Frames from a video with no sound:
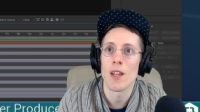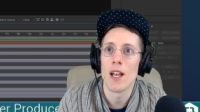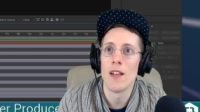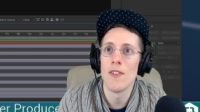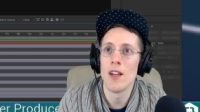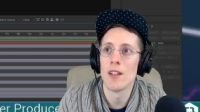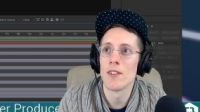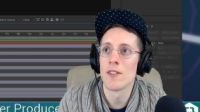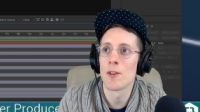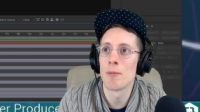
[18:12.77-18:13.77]
And
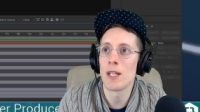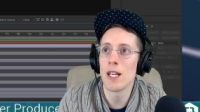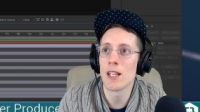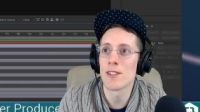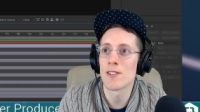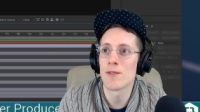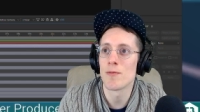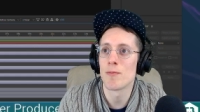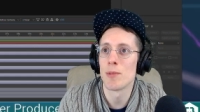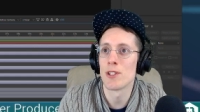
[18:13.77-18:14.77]
then the beginning
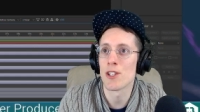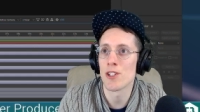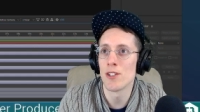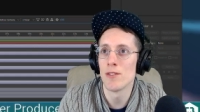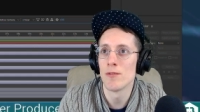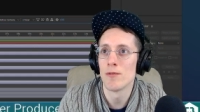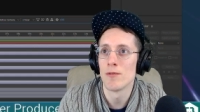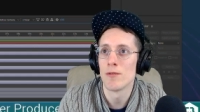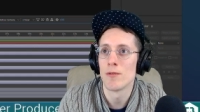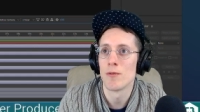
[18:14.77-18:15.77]
position
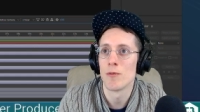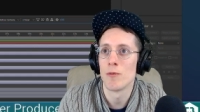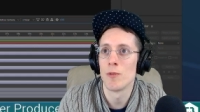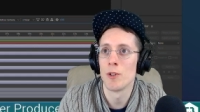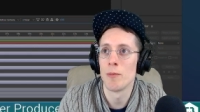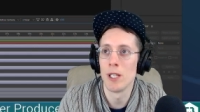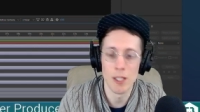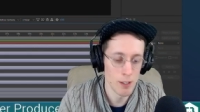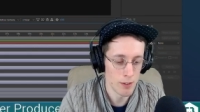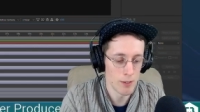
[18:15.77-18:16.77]
will be,
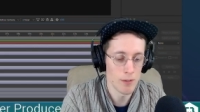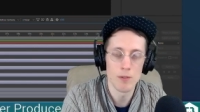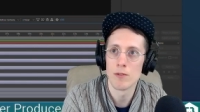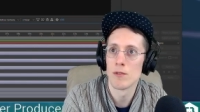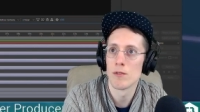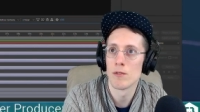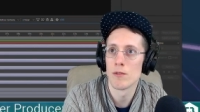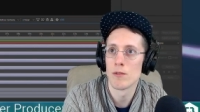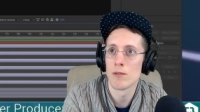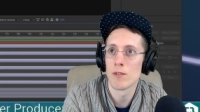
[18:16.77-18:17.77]

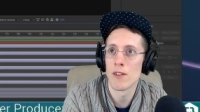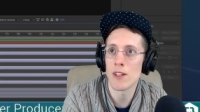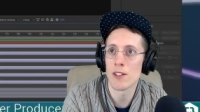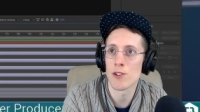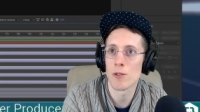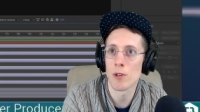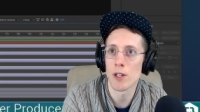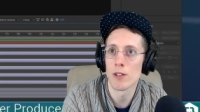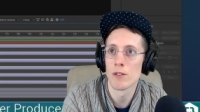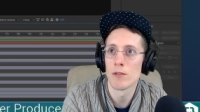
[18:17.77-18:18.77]
I think this should work.
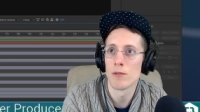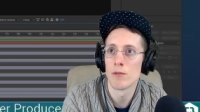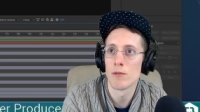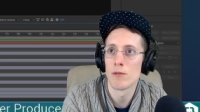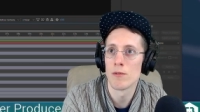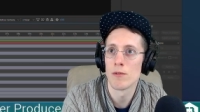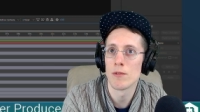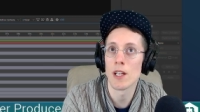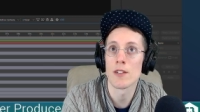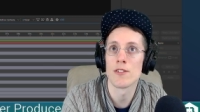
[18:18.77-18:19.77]

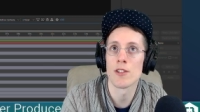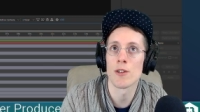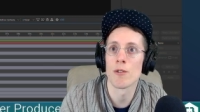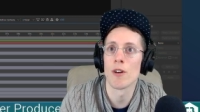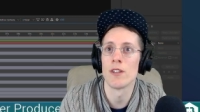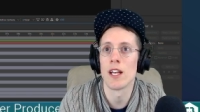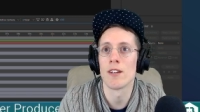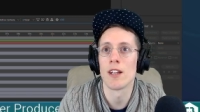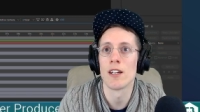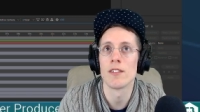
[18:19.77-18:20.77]
Yeah, 0 on that
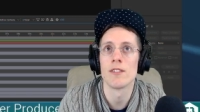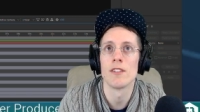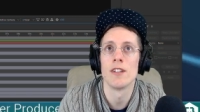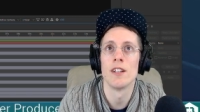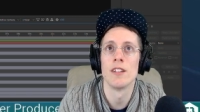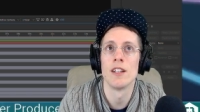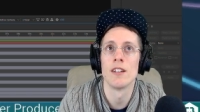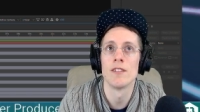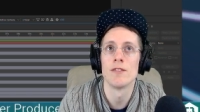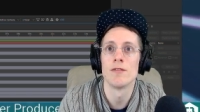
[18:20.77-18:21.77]
end. And then
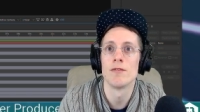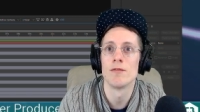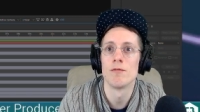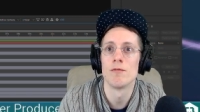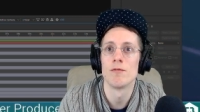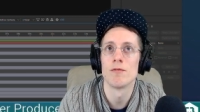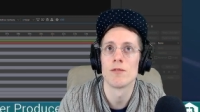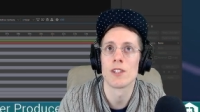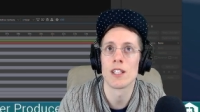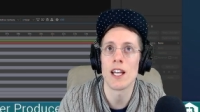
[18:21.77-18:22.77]

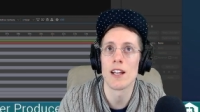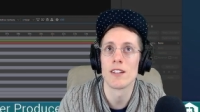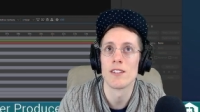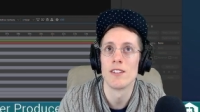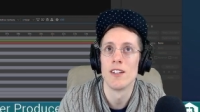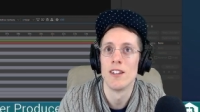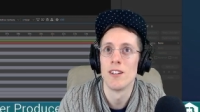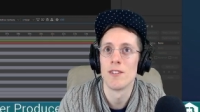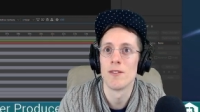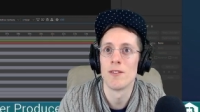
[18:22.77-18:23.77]
look at that.
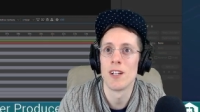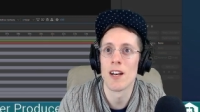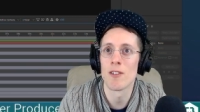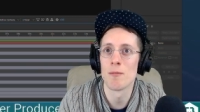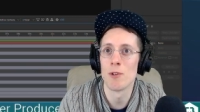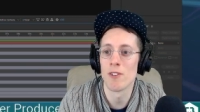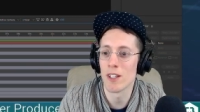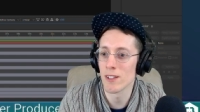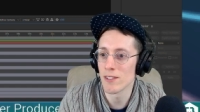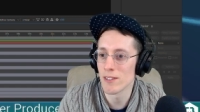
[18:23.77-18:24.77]
We have them
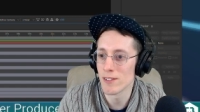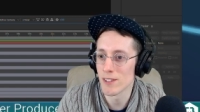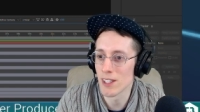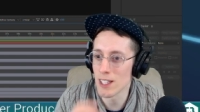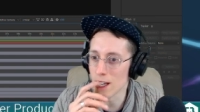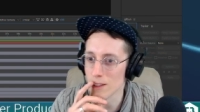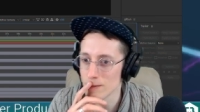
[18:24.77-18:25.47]
moving like that.